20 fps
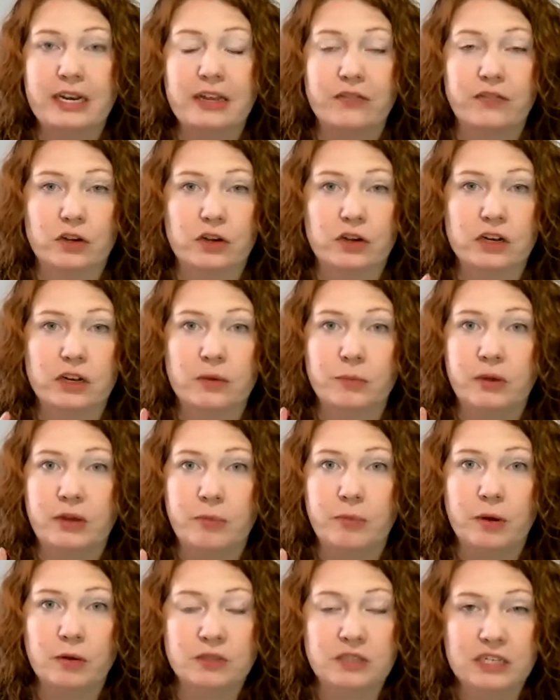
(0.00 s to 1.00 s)
If you're going to
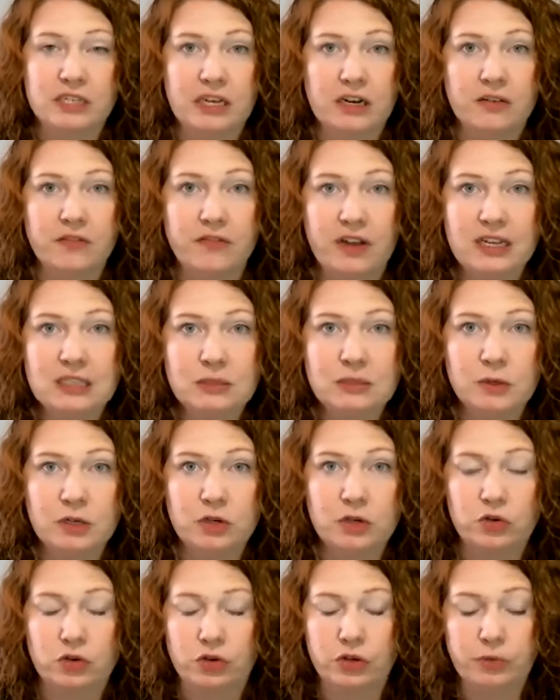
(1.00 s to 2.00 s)
be posting in a
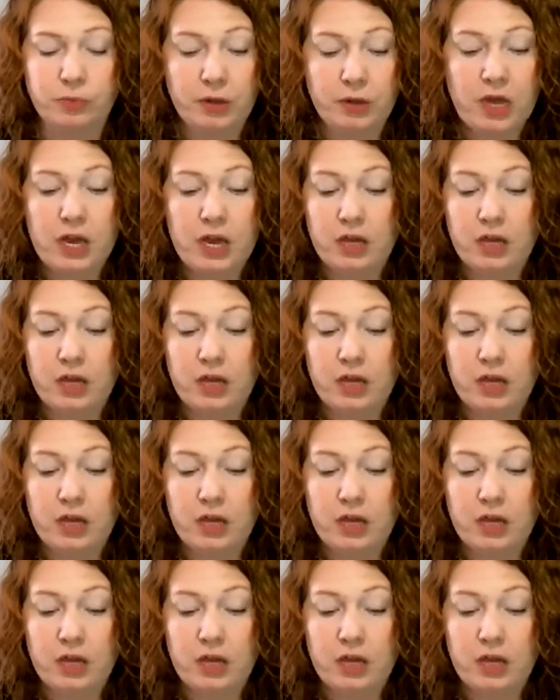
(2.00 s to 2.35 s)
Facebook group,